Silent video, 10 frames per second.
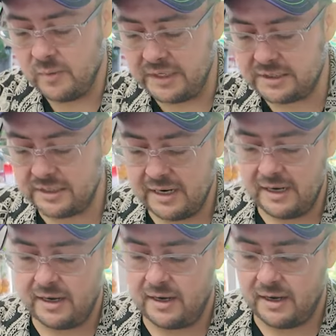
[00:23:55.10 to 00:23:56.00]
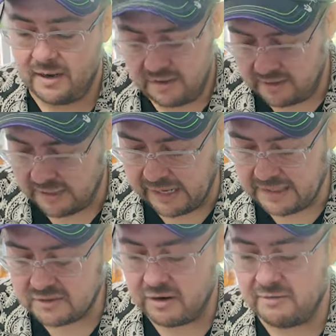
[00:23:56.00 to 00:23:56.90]
which,
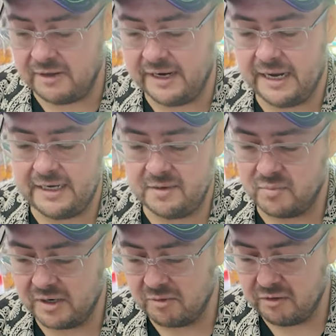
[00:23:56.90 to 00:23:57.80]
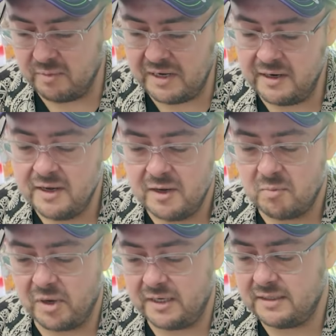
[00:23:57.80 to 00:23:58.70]
again, traveling, I didn't bring with me,
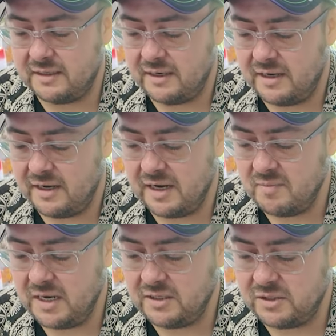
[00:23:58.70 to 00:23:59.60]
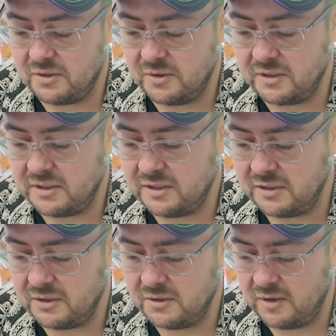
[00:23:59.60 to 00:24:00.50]
but uh, I made sure
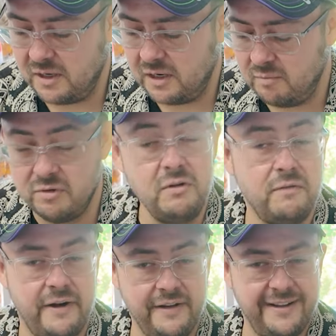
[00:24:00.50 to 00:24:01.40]
to uh, prove